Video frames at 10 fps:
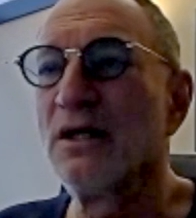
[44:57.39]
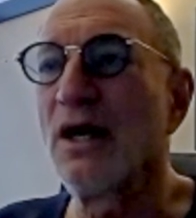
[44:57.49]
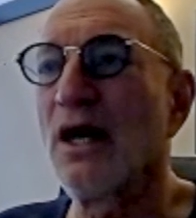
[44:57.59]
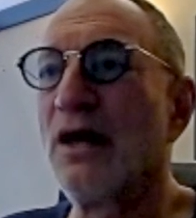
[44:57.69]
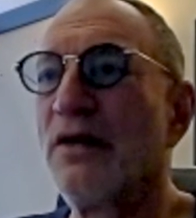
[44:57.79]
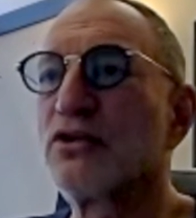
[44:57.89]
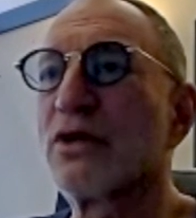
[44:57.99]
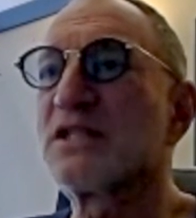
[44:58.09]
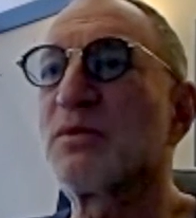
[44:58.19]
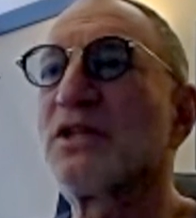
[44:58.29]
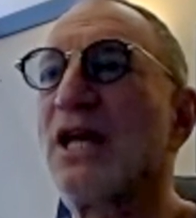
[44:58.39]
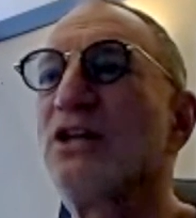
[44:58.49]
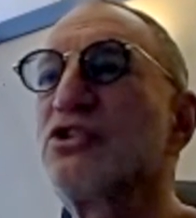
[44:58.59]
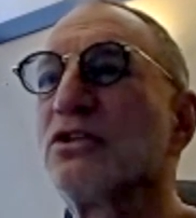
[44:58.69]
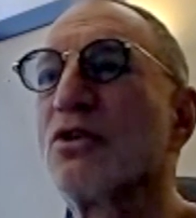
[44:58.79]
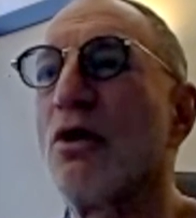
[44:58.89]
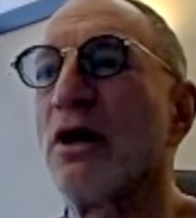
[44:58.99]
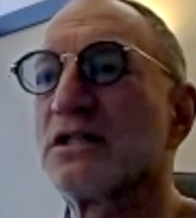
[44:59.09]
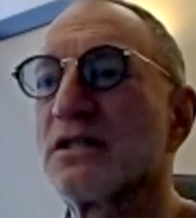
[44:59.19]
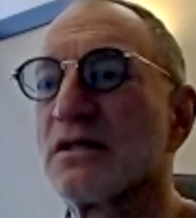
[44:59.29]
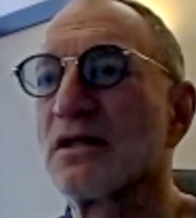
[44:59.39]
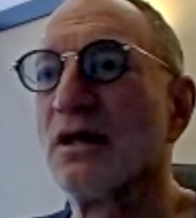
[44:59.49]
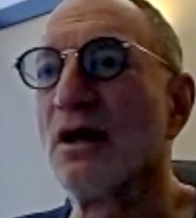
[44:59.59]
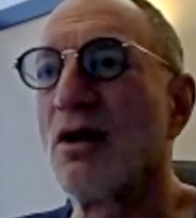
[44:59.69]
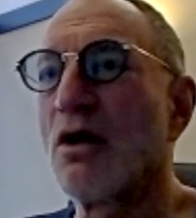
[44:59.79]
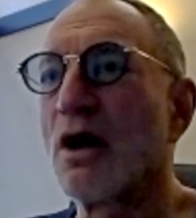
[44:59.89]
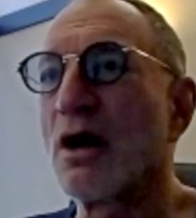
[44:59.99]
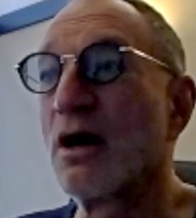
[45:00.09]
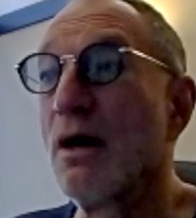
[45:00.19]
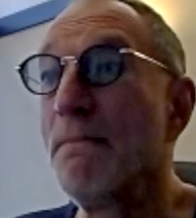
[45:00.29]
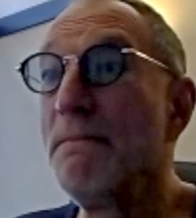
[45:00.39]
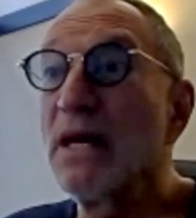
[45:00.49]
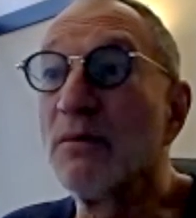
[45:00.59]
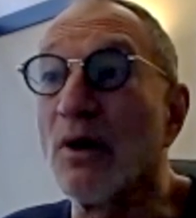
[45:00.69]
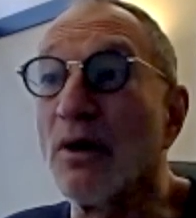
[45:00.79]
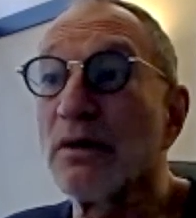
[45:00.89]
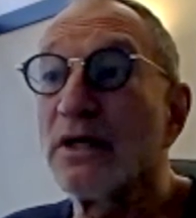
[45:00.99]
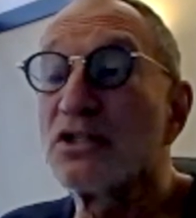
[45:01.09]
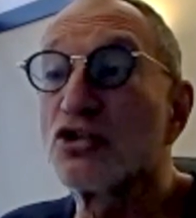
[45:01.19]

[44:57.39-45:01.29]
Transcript: The transportation costs are minimal. It's